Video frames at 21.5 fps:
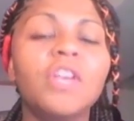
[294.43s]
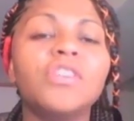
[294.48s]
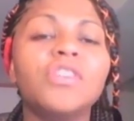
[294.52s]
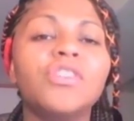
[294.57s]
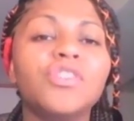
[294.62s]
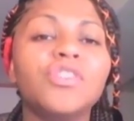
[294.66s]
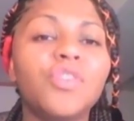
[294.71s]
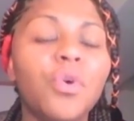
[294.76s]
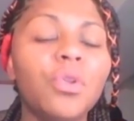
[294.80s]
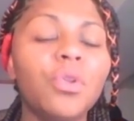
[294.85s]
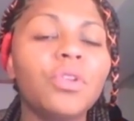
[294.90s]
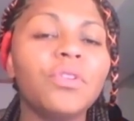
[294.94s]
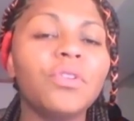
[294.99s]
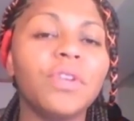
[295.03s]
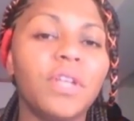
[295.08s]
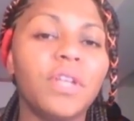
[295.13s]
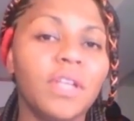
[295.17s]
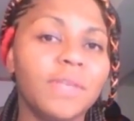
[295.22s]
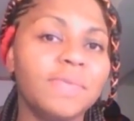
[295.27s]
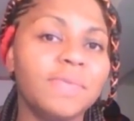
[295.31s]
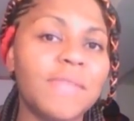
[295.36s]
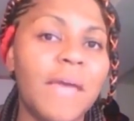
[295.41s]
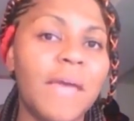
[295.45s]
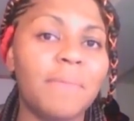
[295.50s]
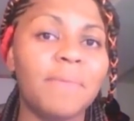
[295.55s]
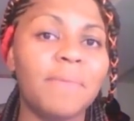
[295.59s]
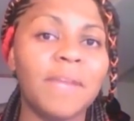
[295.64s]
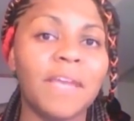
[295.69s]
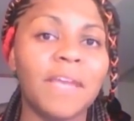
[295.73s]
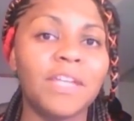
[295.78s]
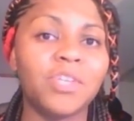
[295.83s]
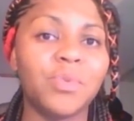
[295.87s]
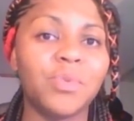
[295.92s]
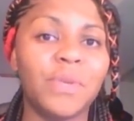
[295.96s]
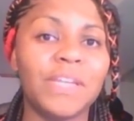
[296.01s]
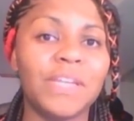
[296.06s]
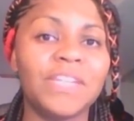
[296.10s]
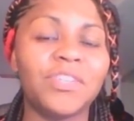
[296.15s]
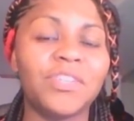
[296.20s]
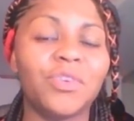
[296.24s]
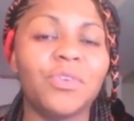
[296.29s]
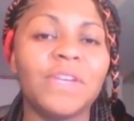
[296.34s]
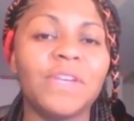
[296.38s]
solar eclipse happening at
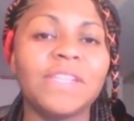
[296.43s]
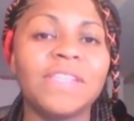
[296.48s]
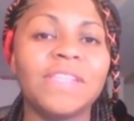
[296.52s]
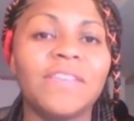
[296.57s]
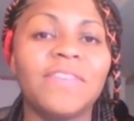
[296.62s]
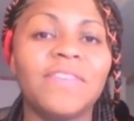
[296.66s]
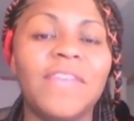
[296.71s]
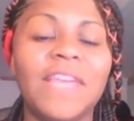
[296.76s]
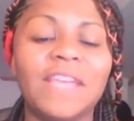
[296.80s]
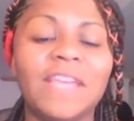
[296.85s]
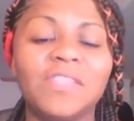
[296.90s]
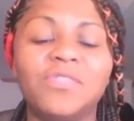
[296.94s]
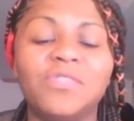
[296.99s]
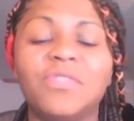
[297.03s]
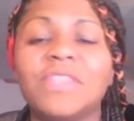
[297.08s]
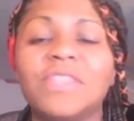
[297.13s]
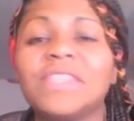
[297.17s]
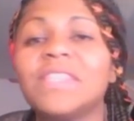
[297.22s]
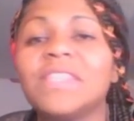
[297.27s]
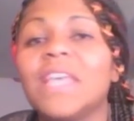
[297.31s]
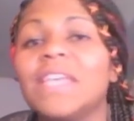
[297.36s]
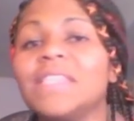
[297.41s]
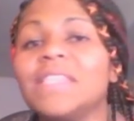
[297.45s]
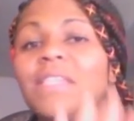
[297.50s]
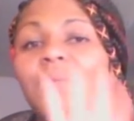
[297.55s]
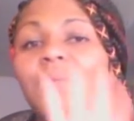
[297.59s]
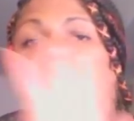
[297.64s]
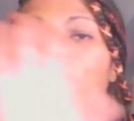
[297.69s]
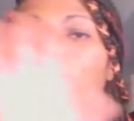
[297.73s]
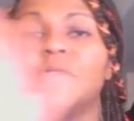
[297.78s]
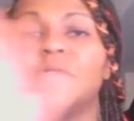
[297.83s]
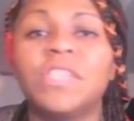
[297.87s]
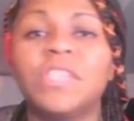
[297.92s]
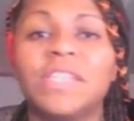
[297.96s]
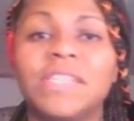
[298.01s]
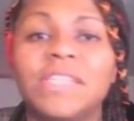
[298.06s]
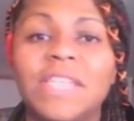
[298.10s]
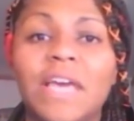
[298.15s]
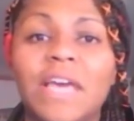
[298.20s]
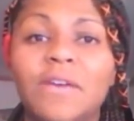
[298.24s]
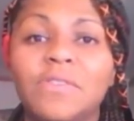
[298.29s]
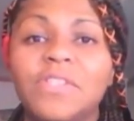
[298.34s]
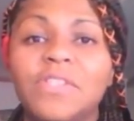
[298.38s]
20 degrees of Cancer. This lights up your
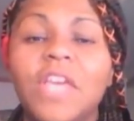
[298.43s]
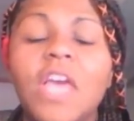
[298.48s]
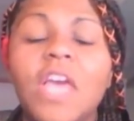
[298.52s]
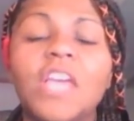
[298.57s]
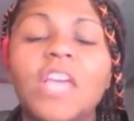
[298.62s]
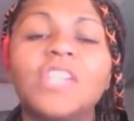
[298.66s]
sixth house.